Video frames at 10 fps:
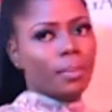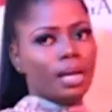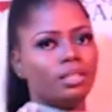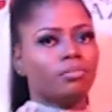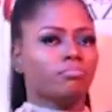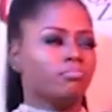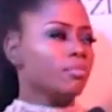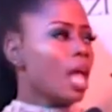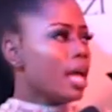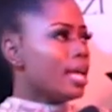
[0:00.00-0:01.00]
from, and
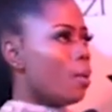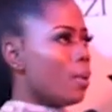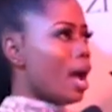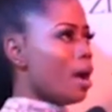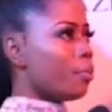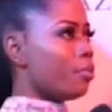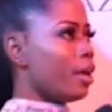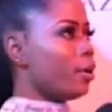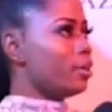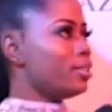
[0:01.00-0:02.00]
here we have,
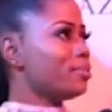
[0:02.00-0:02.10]
thank God.